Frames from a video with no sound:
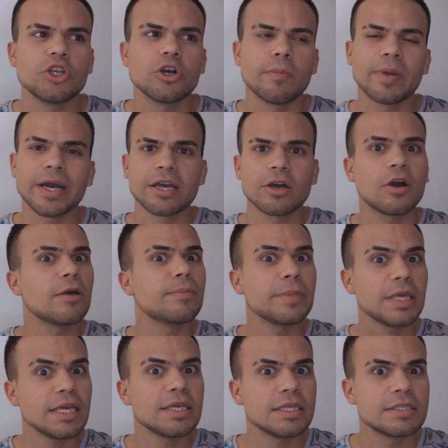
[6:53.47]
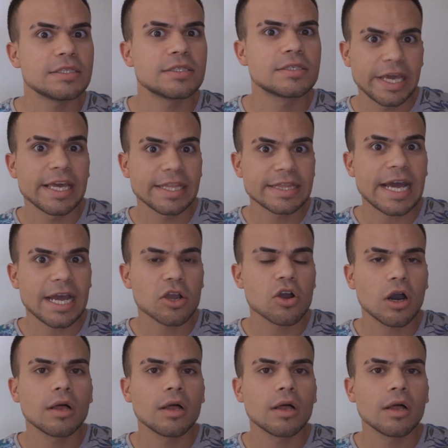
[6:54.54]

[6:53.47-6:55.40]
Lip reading: You know, by all means, hit that